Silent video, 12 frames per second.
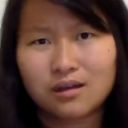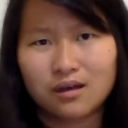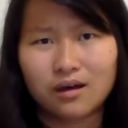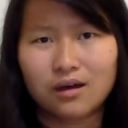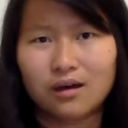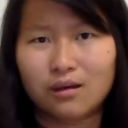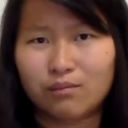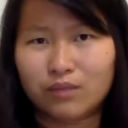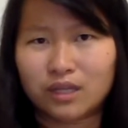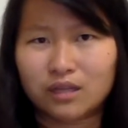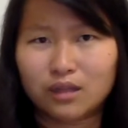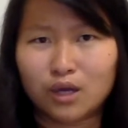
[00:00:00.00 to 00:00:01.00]

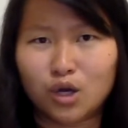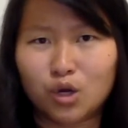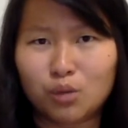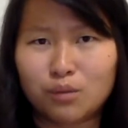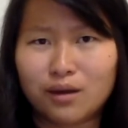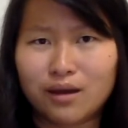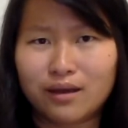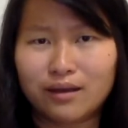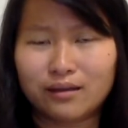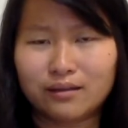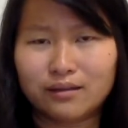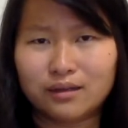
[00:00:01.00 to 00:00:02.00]
the globe
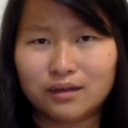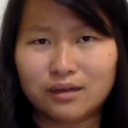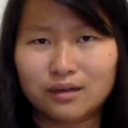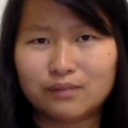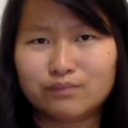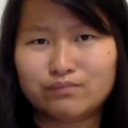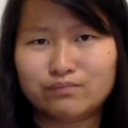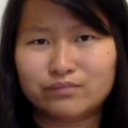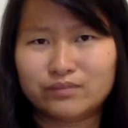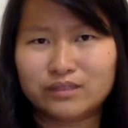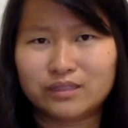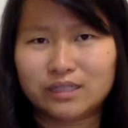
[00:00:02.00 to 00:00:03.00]
in
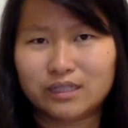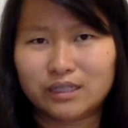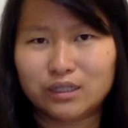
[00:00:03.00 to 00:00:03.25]
the